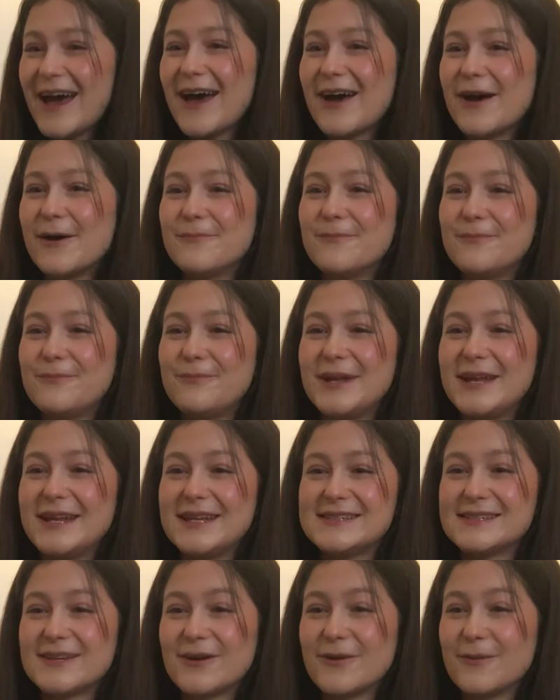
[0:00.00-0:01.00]
but
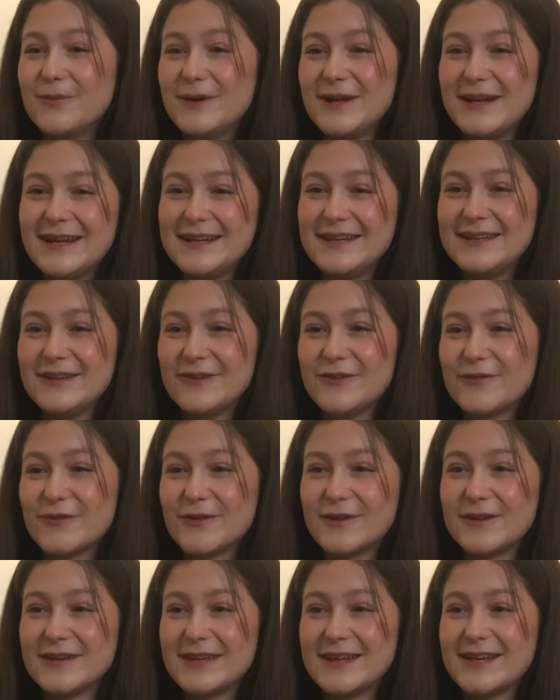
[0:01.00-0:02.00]
it's a completely
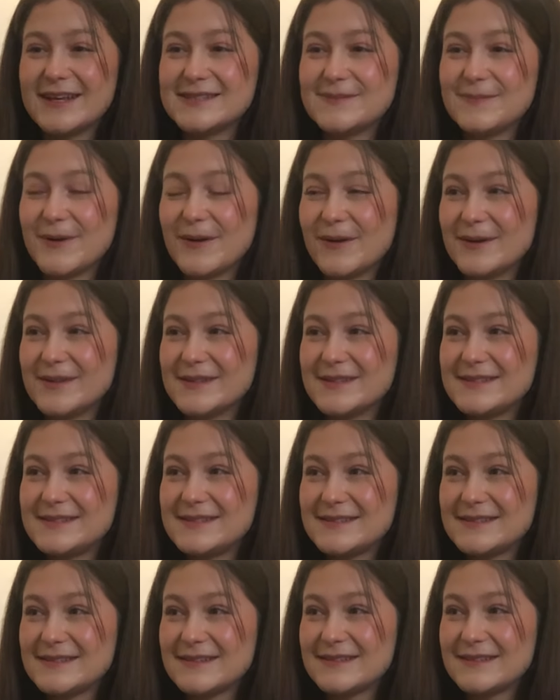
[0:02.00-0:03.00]
different
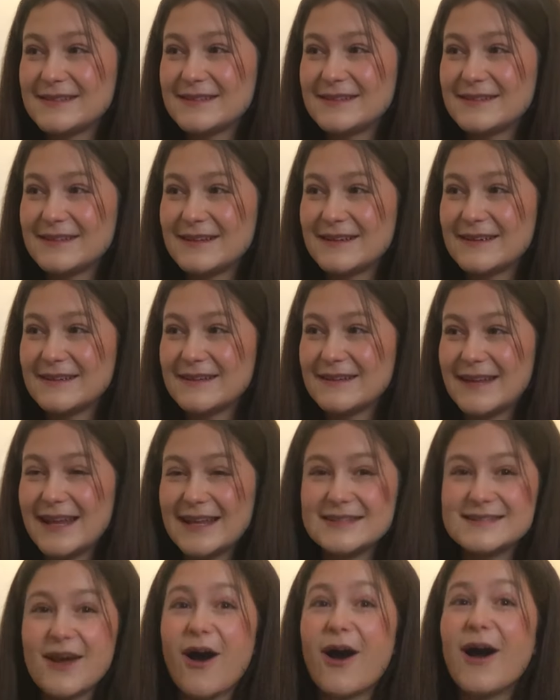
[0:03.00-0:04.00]
experience
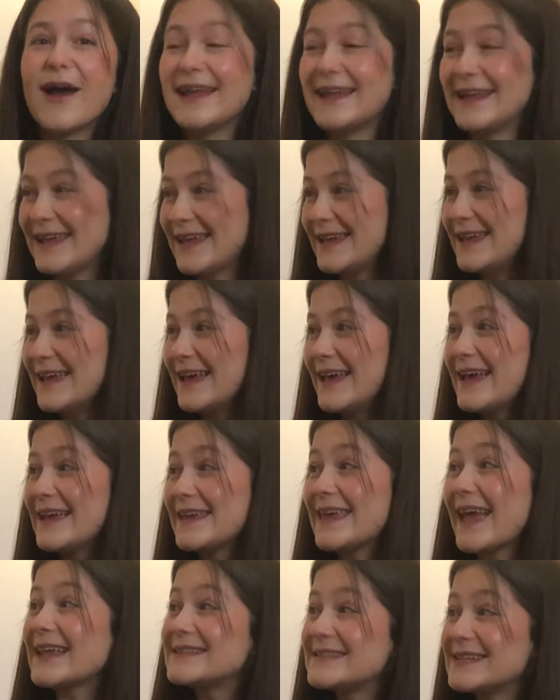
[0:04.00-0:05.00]
entirely
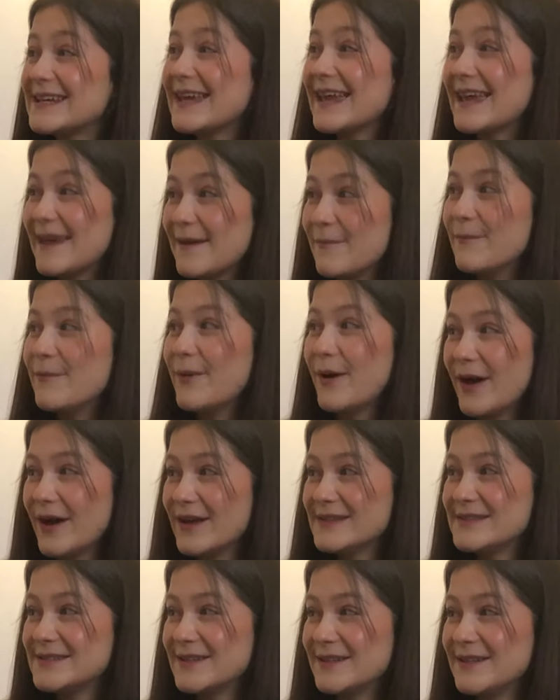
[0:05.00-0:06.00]
getting it in
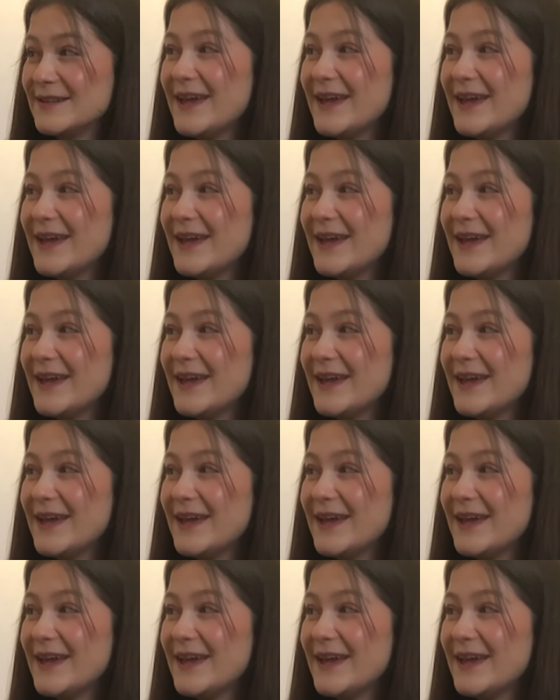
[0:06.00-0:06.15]
person